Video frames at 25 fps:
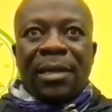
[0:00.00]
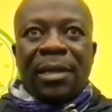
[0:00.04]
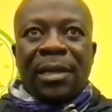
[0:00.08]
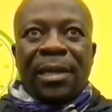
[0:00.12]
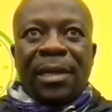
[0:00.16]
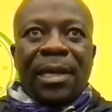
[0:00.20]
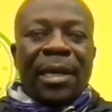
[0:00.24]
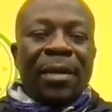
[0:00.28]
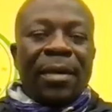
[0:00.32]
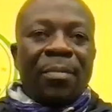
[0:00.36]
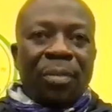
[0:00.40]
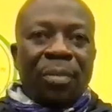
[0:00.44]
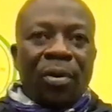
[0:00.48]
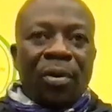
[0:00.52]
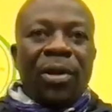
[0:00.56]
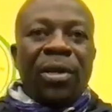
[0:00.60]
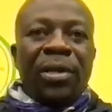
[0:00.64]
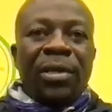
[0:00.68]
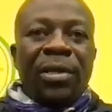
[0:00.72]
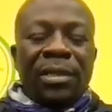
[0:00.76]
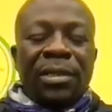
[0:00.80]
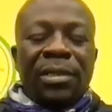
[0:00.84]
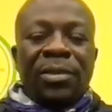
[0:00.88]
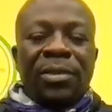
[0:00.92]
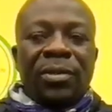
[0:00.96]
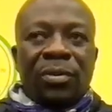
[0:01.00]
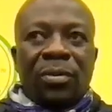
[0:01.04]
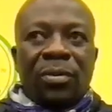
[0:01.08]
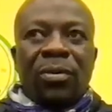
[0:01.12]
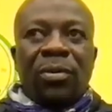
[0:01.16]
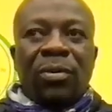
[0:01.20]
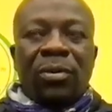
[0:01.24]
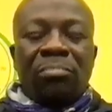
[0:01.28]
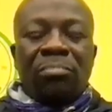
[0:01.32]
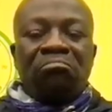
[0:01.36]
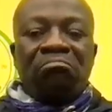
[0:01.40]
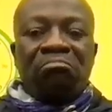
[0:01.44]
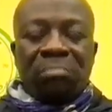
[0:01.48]
get a point.
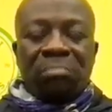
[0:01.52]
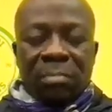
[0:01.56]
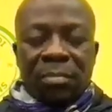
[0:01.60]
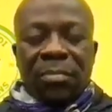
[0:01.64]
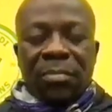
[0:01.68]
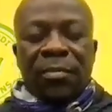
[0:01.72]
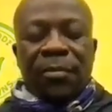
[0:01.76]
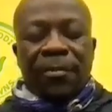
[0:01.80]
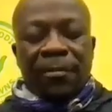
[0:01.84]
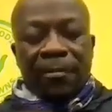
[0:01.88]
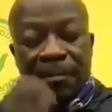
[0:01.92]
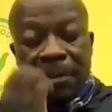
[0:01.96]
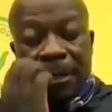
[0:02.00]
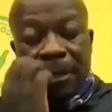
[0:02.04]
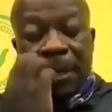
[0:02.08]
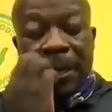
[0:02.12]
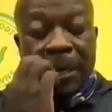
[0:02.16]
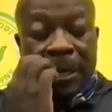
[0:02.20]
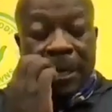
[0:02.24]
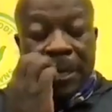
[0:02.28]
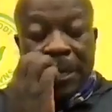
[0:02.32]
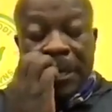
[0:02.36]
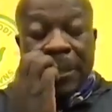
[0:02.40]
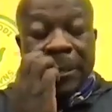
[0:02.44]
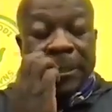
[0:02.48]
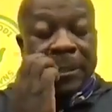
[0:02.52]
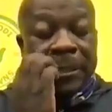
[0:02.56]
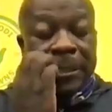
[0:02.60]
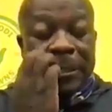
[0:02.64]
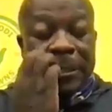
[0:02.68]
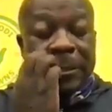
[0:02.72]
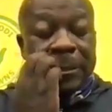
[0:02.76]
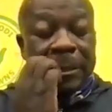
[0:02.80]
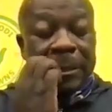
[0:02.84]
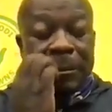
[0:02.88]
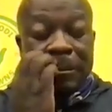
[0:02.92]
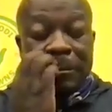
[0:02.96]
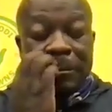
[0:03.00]
So very encouraging
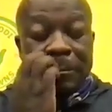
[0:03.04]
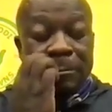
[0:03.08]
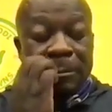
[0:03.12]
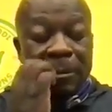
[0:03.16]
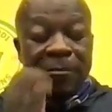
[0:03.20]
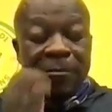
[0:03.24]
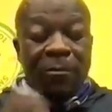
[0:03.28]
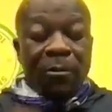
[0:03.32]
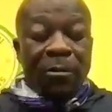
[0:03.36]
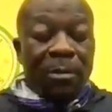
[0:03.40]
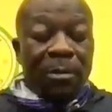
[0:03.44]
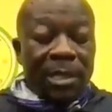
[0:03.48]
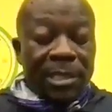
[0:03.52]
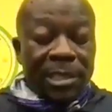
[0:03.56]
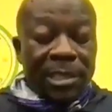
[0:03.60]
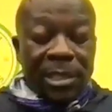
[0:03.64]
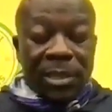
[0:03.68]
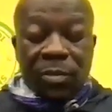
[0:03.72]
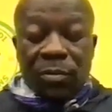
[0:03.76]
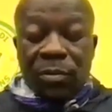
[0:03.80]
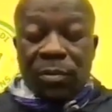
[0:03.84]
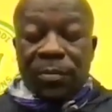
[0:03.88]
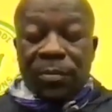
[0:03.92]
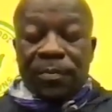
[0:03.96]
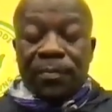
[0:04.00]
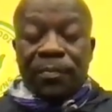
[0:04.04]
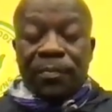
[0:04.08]
result performance as well.